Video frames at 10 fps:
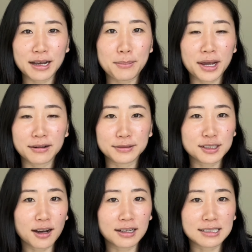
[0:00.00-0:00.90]
a pair of
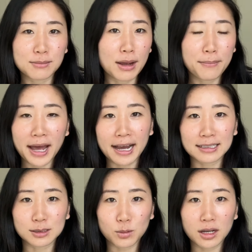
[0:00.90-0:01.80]
socks in my bag
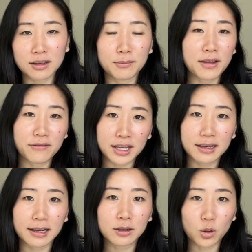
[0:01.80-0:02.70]
as well if my feet
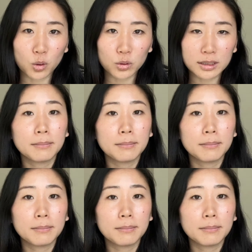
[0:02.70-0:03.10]
get cold.